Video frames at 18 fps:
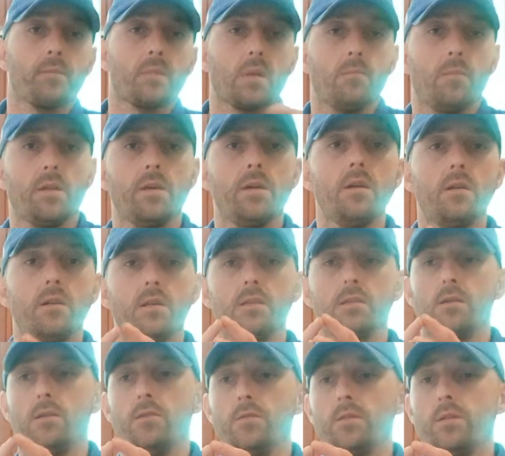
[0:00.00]
But here it's
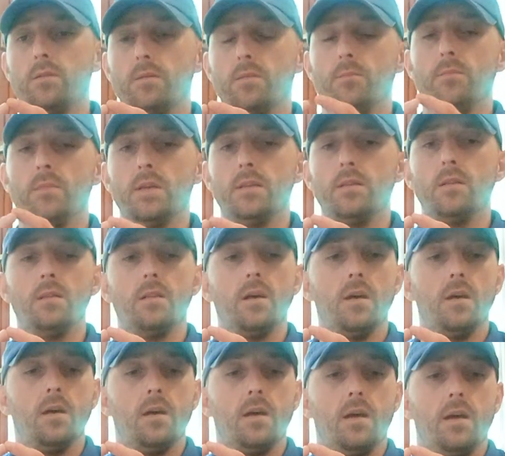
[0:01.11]
on the middle,
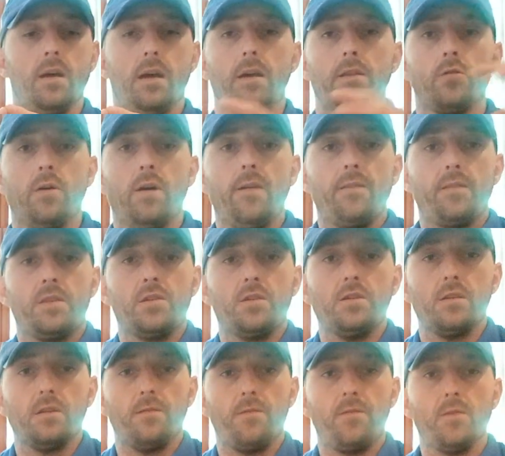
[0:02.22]
and you have
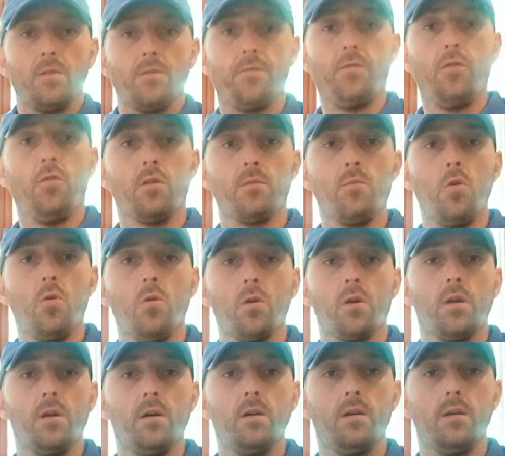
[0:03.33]
4 more